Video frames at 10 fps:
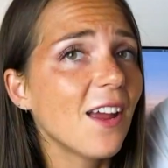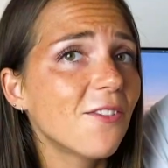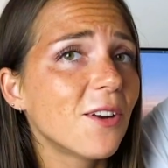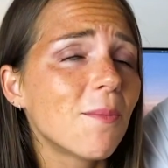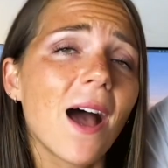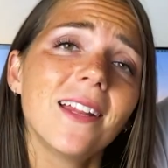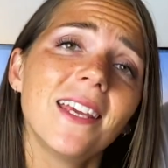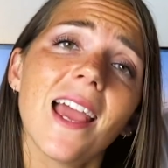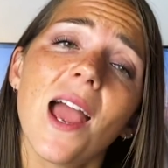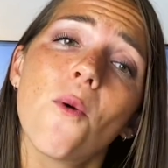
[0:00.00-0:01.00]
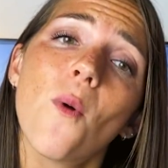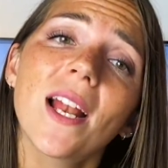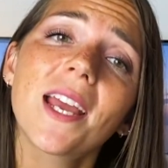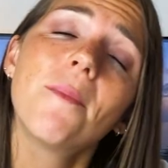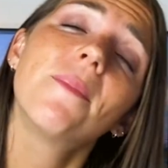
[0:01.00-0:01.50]
everybody and
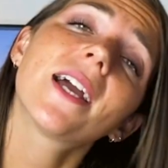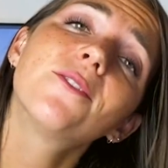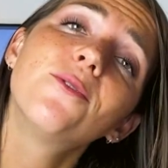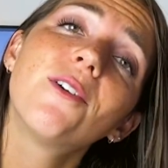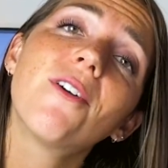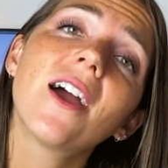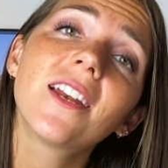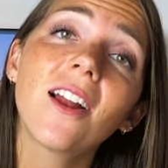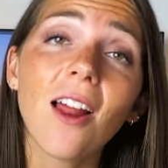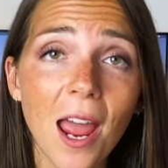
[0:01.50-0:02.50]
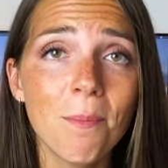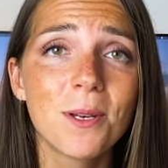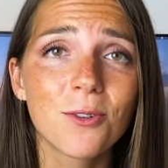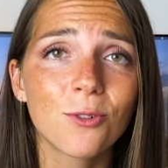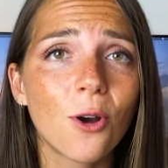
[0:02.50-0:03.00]
welcome back to the final
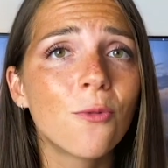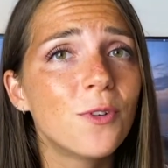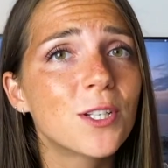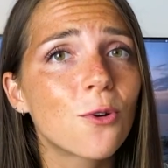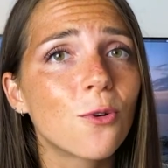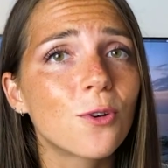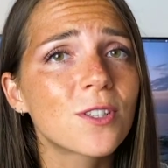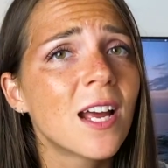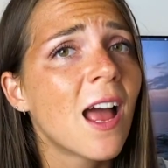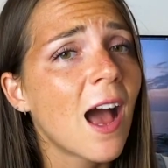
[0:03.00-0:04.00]
episode of this course.